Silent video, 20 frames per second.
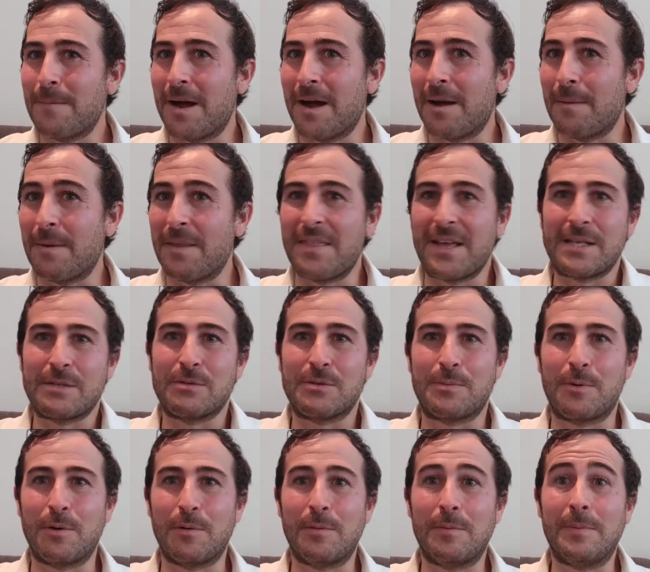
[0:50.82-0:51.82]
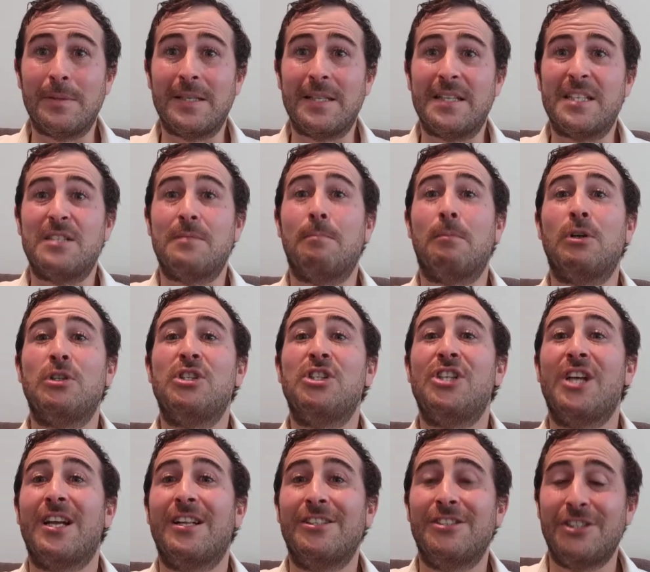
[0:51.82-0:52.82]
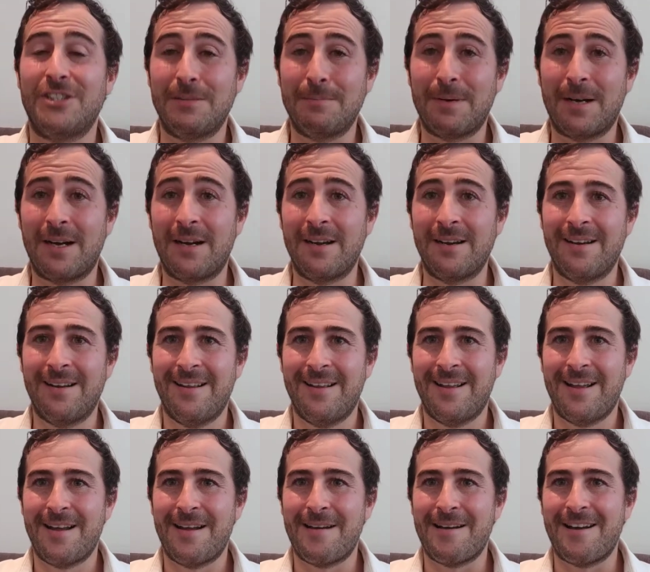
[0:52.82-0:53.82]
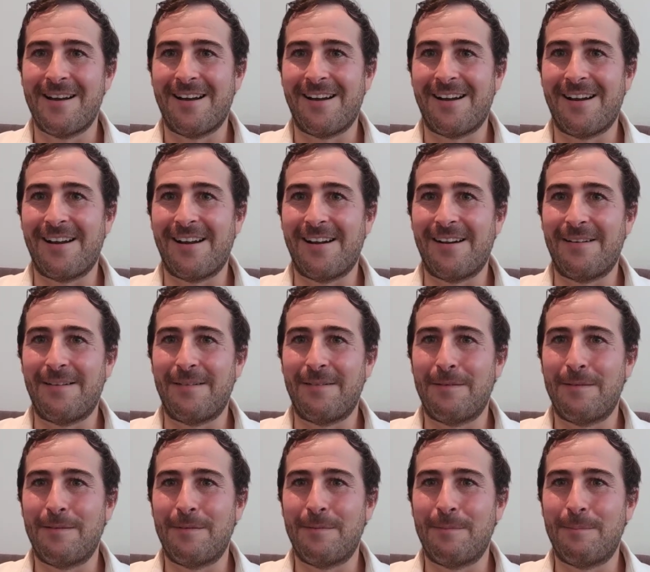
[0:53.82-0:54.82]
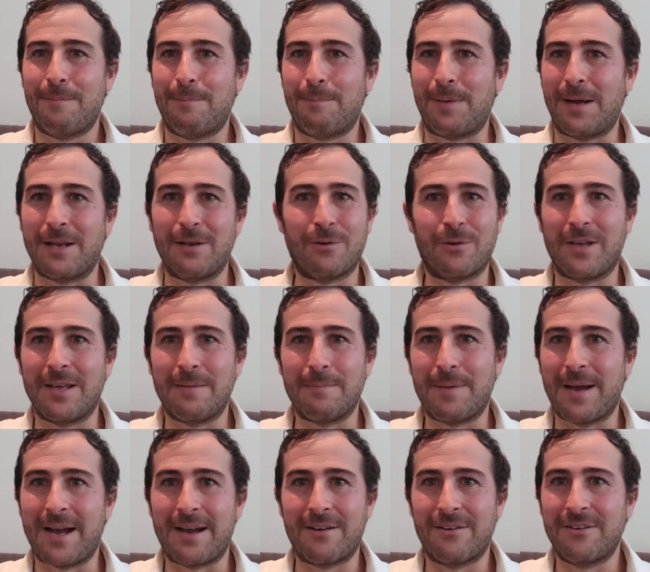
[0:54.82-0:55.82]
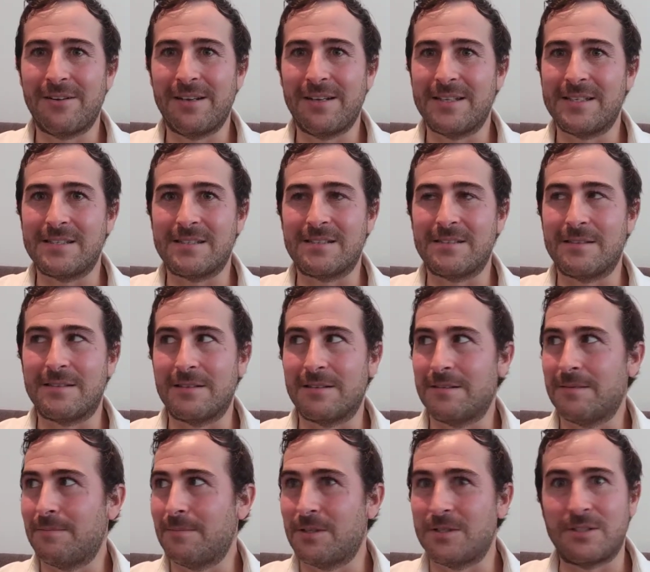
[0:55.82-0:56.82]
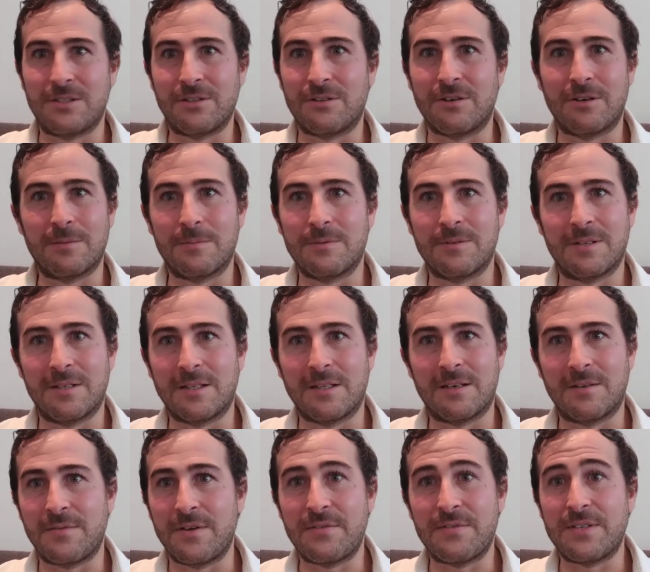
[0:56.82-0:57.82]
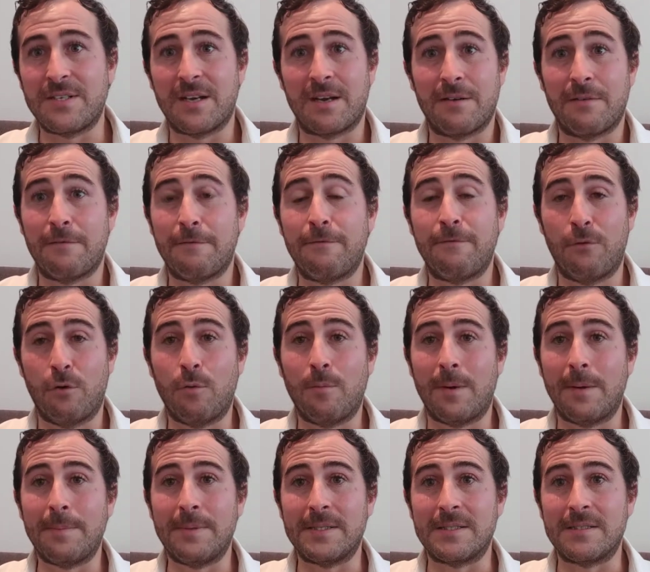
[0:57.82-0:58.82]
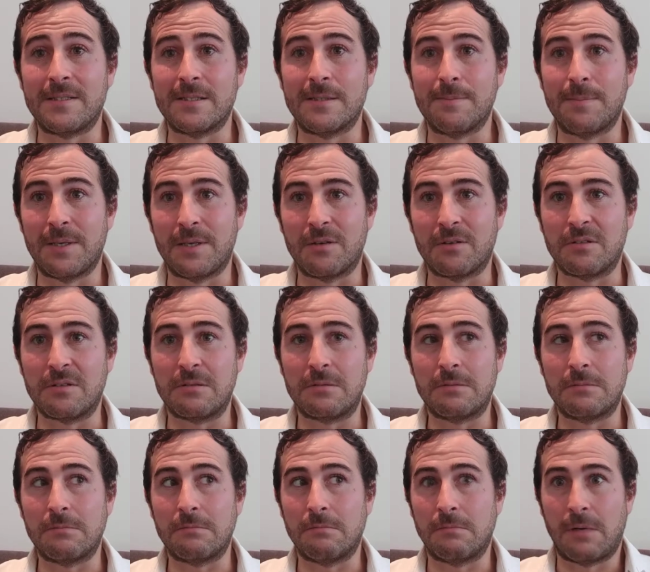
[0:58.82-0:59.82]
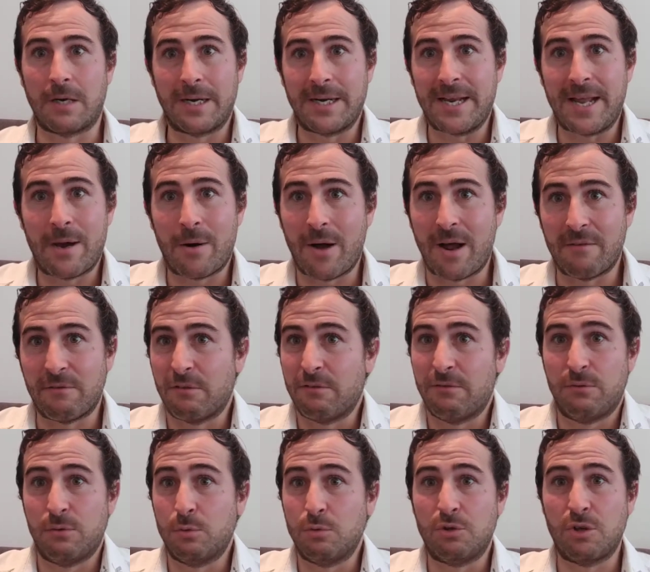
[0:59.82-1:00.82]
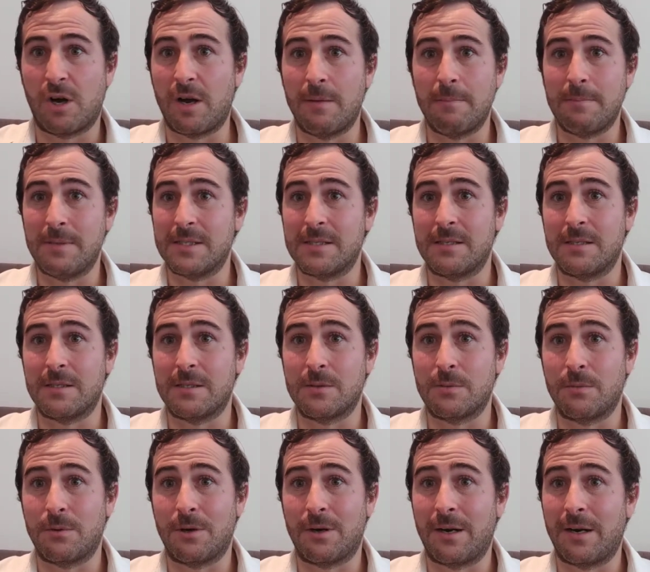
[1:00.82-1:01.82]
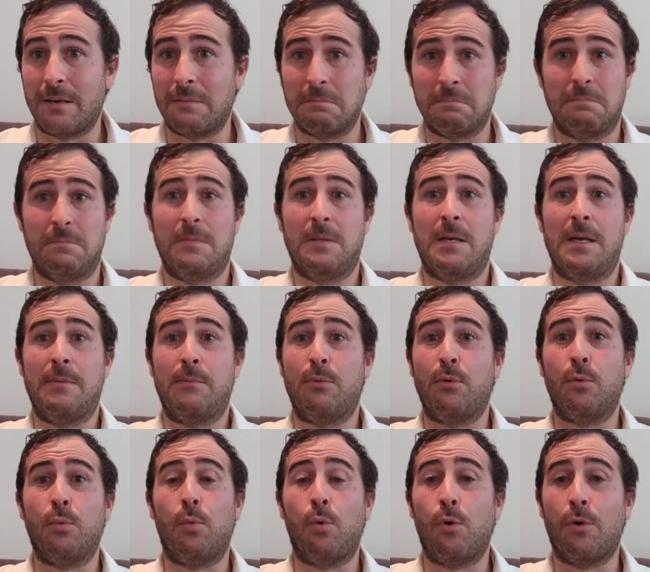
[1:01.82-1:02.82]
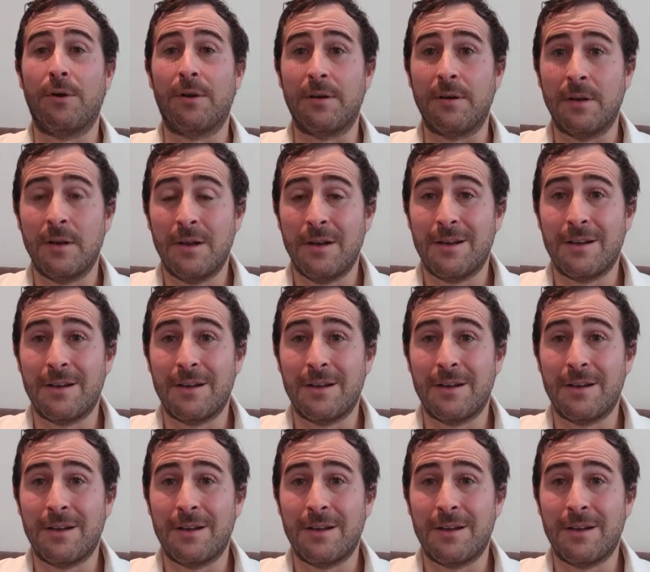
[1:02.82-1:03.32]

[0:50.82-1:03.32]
Um, and that was probably the most challenging part. Uh, but looking back on it, it's the most incredible thing that I've ever done for my business because I now have a full time business where I am rewarded